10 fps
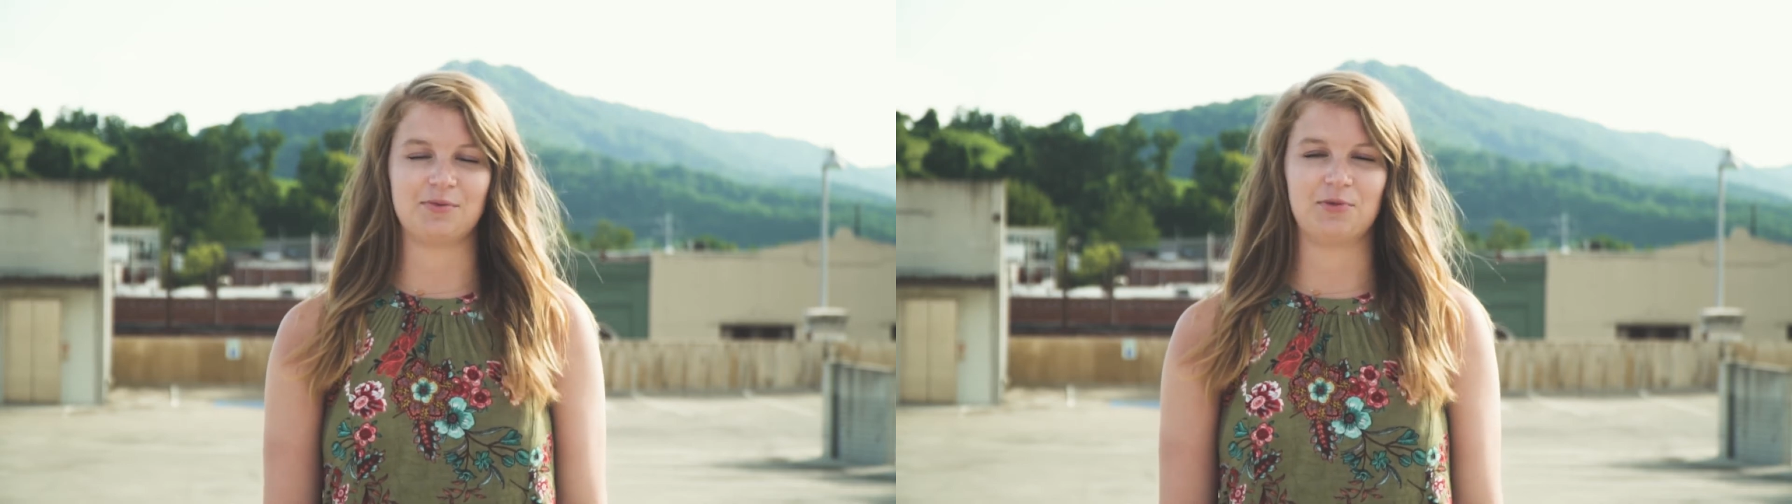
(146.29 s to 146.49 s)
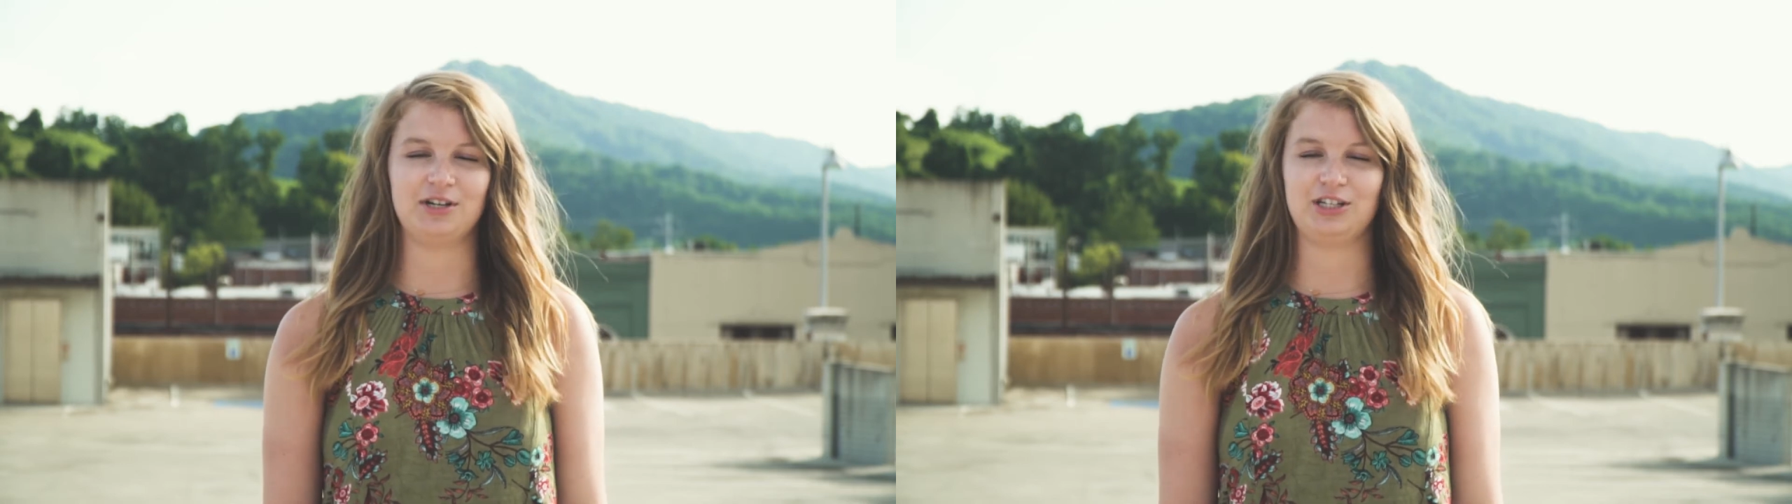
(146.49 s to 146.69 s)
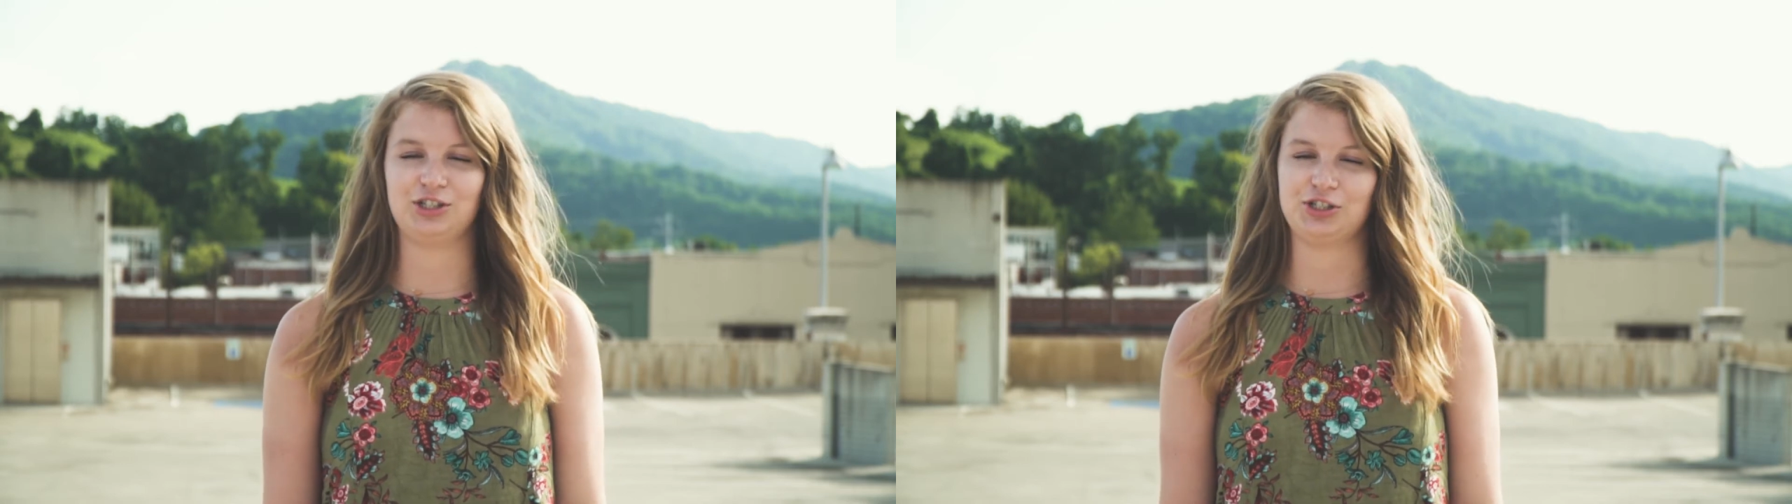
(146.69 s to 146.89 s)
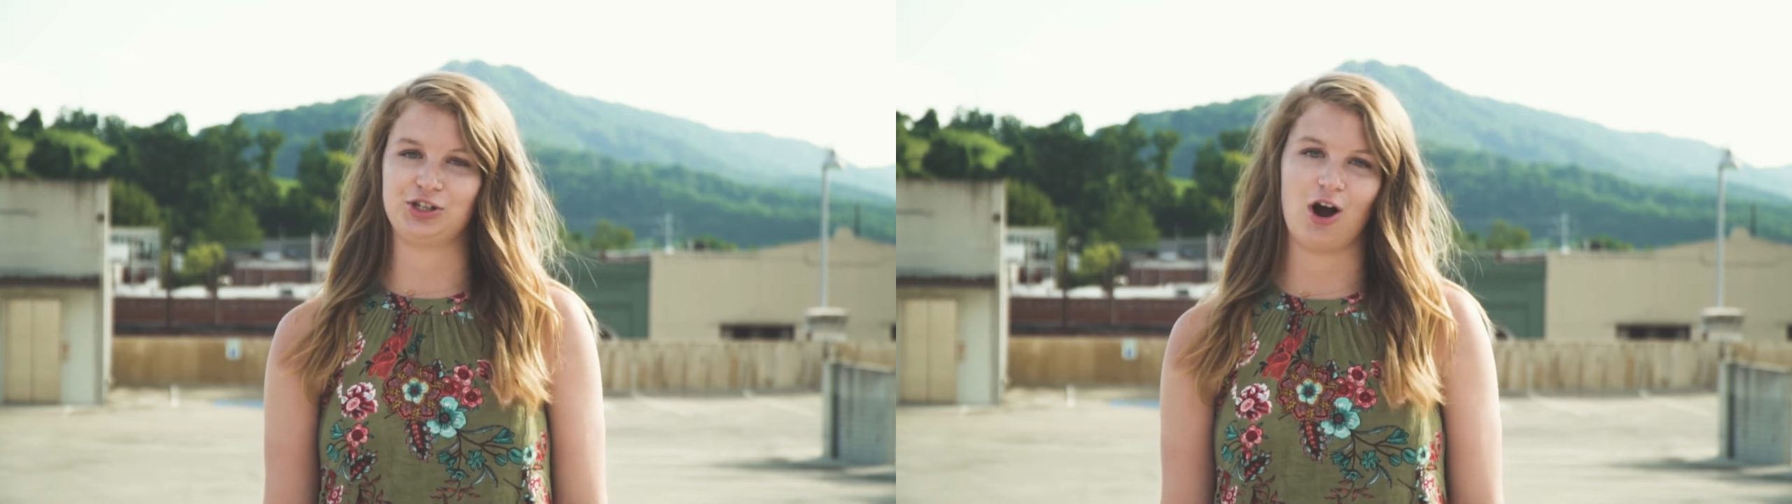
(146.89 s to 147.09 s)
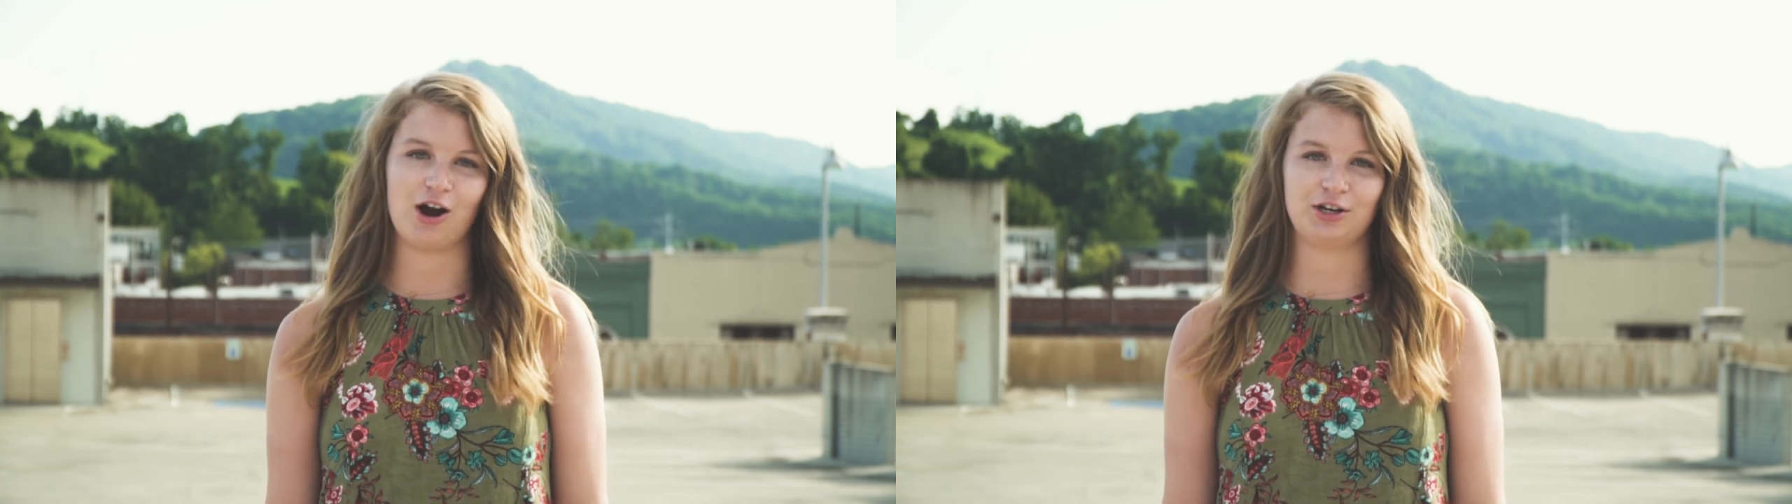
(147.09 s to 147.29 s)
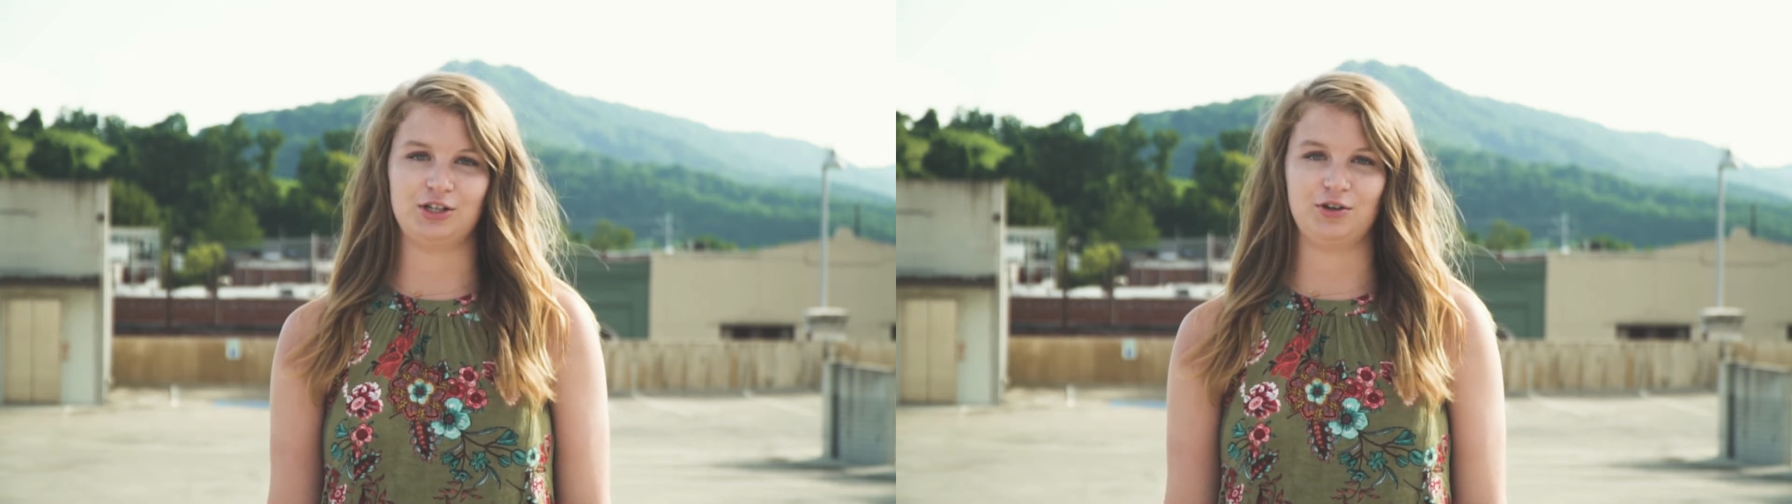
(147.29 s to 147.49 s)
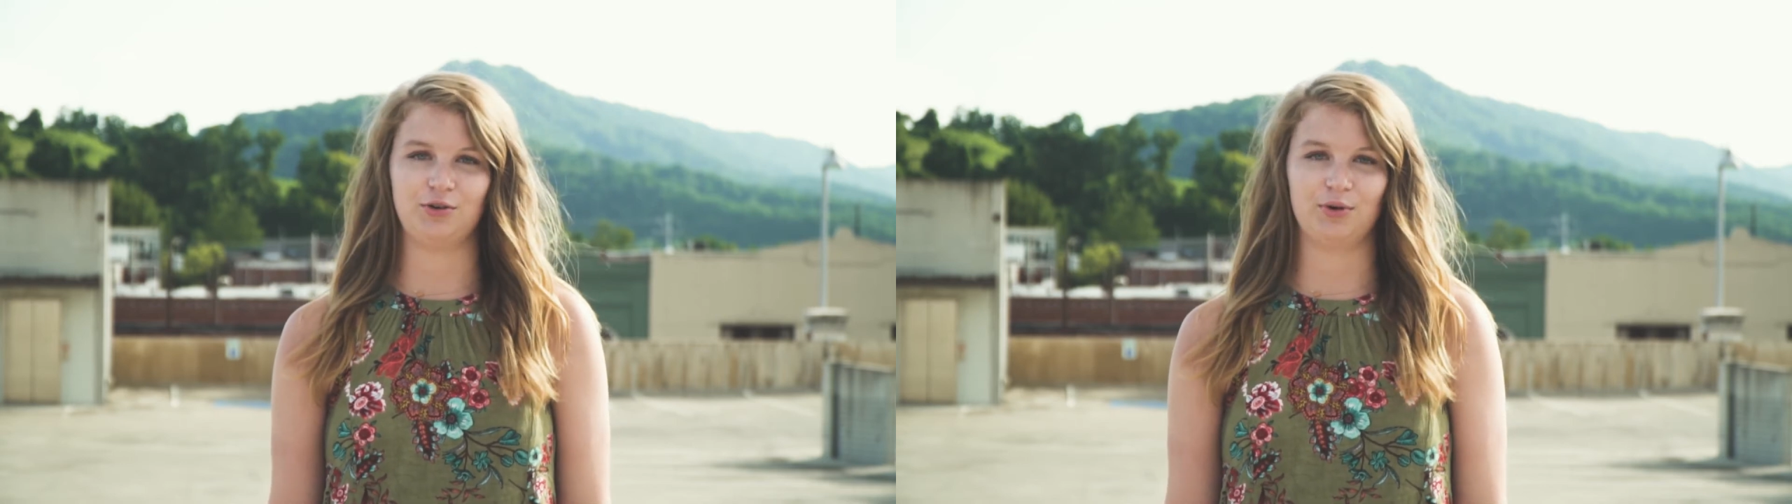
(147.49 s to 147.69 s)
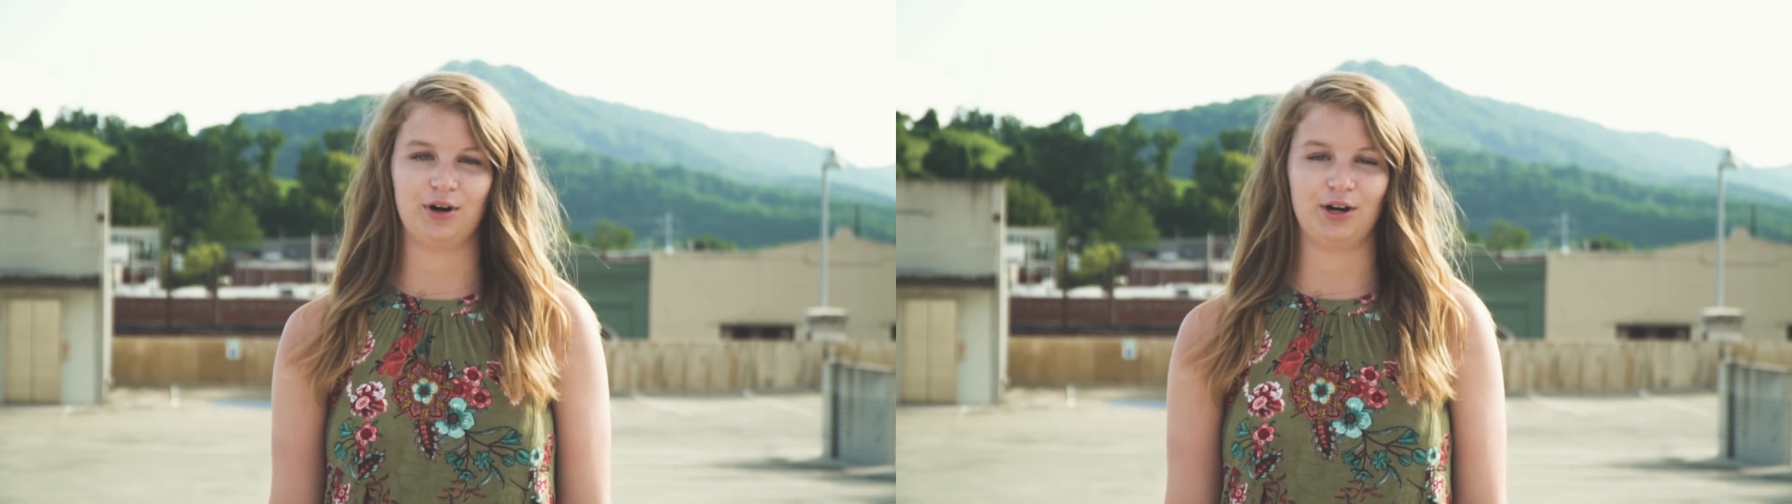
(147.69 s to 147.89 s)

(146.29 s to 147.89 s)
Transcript: someone to just talk to